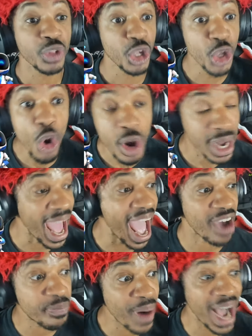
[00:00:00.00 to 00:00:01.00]
you can
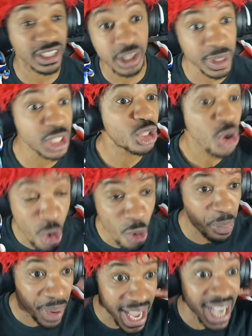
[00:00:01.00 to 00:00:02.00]
have possibly two
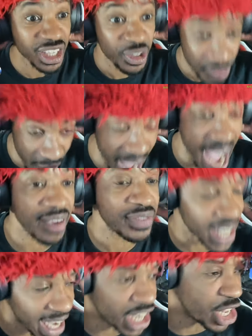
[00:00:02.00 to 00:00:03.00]

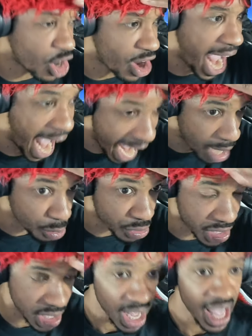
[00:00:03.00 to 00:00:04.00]
PS5s in your
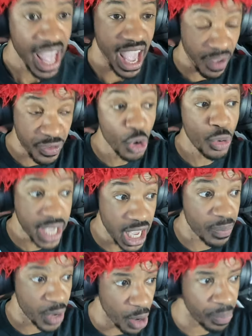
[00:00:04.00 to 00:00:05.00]
house if you
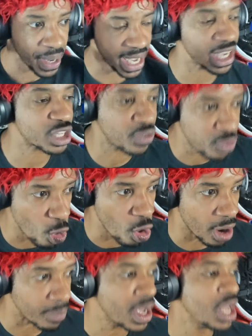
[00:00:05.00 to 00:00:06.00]
keep your
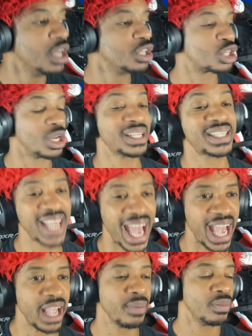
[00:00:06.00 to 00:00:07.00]
PS4. So, let's
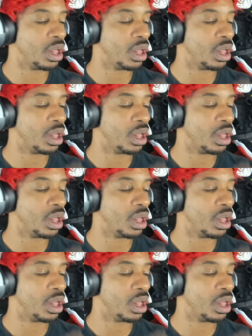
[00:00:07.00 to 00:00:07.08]
say